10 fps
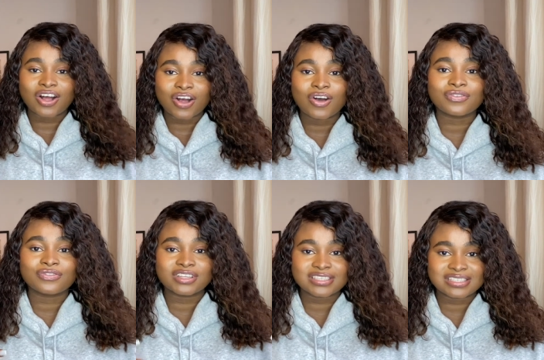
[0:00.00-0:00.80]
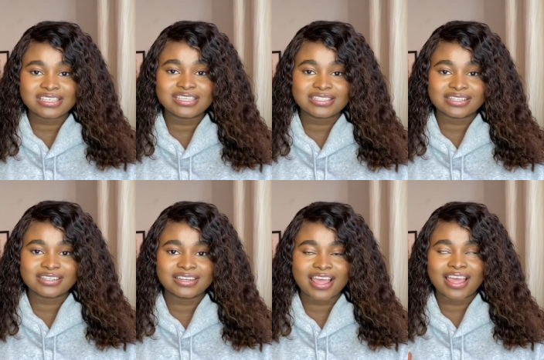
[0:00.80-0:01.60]
of the
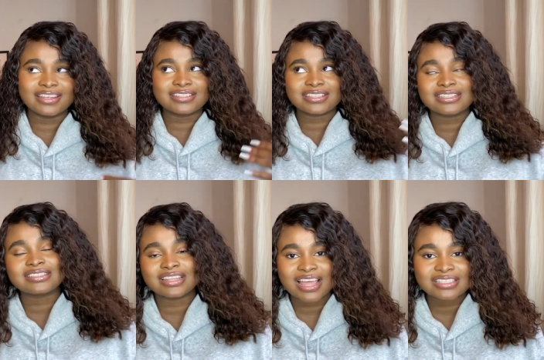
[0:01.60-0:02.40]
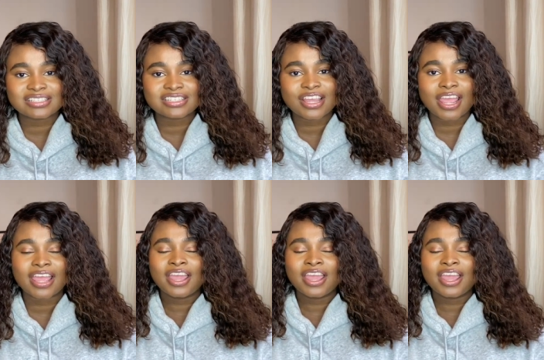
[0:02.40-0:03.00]
season and since last year